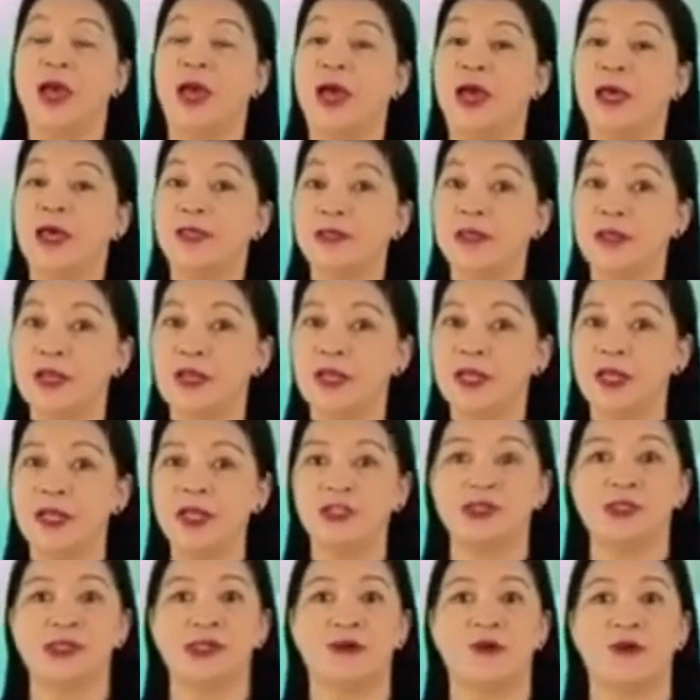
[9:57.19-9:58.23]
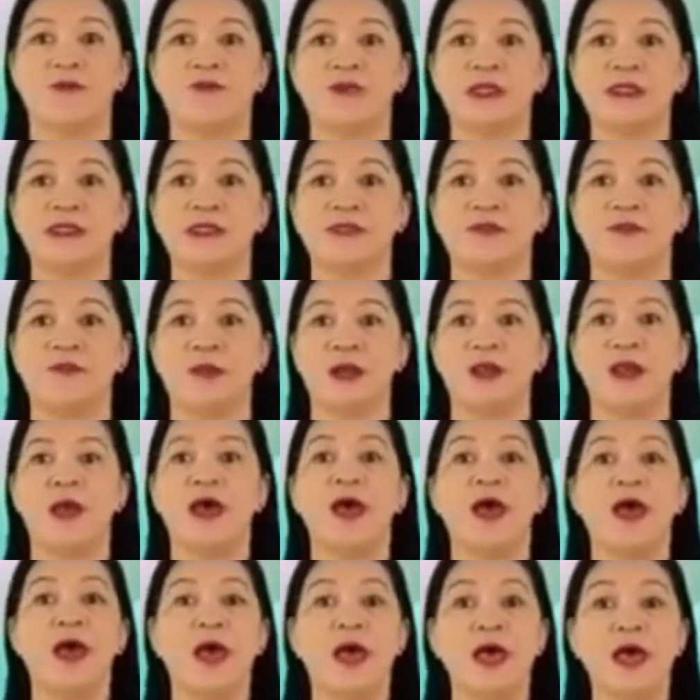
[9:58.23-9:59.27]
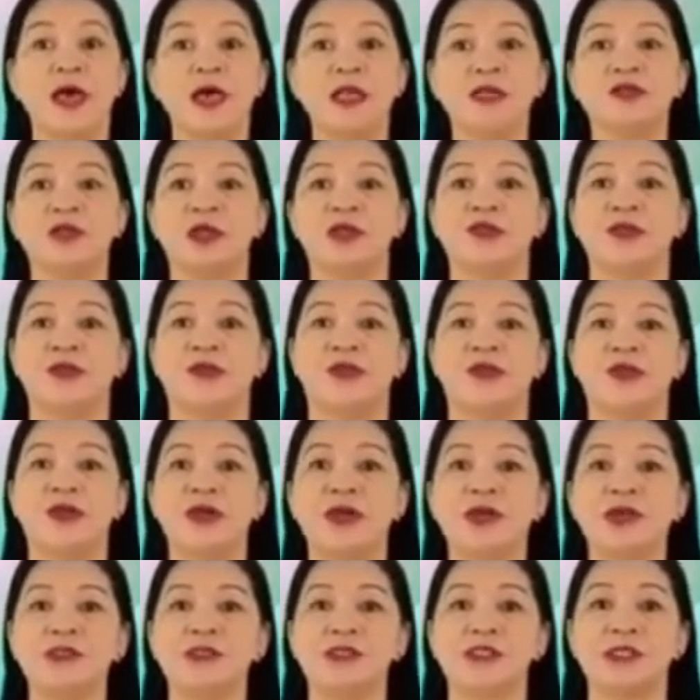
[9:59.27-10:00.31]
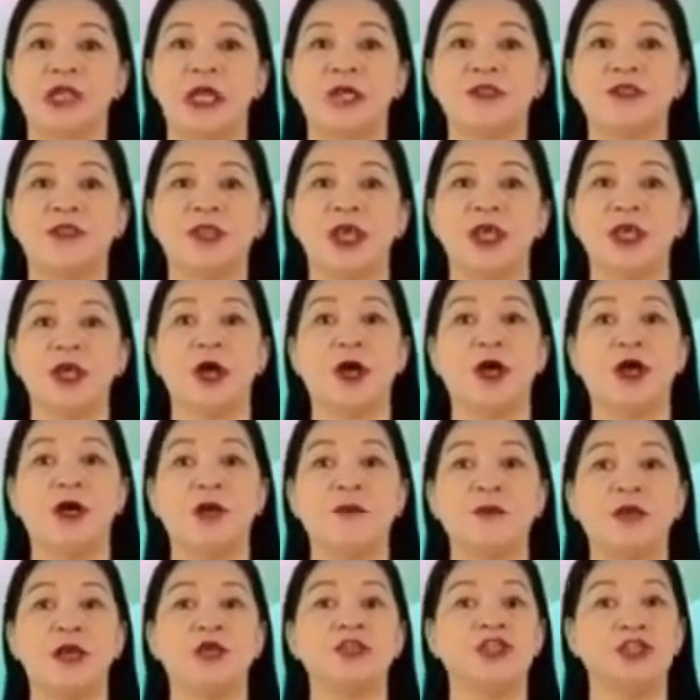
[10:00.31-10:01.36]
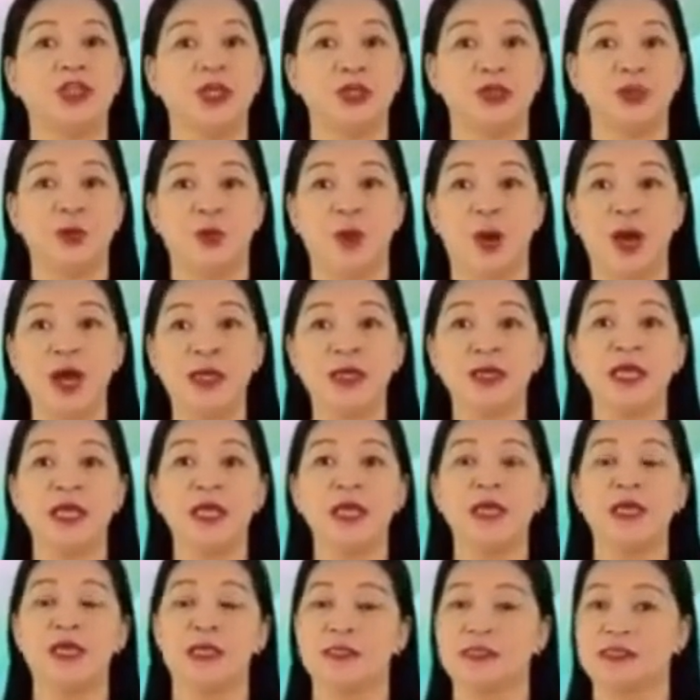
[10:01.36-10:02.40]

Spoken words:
and religious festival held on the third Sunday of January in